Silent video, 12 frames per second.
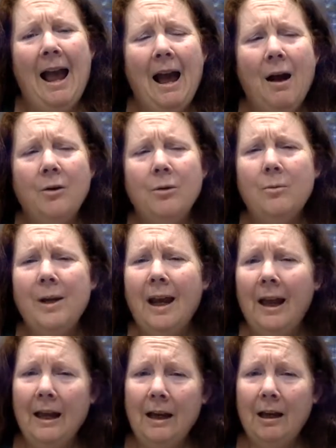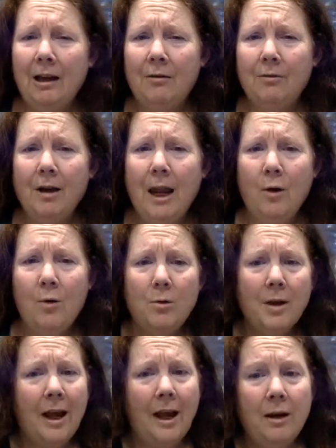How do we have a whole
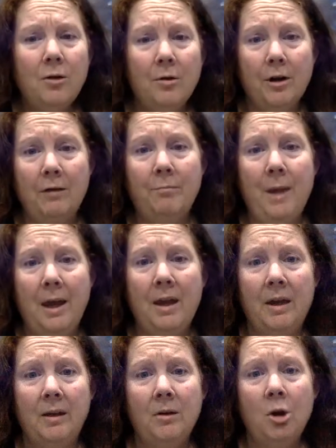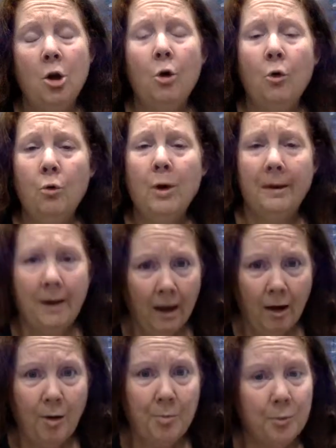category of men who can
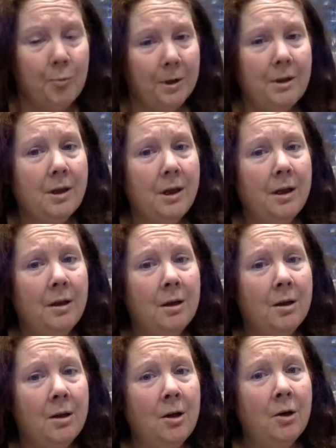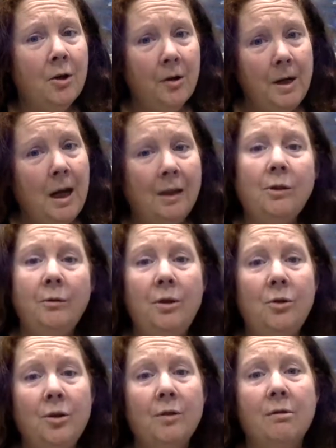help really create the
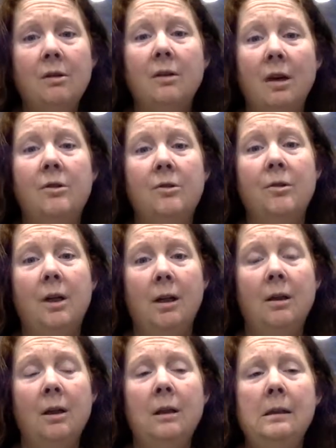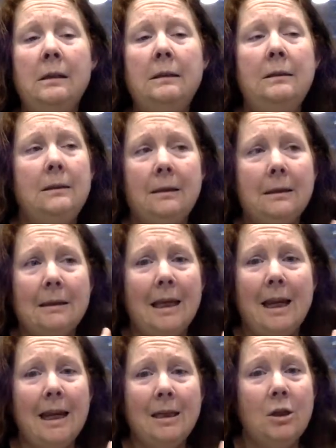future of this country
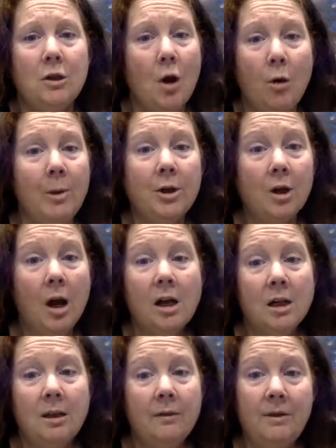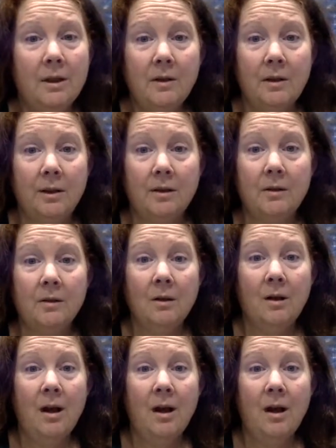in so much cognitive dissonance?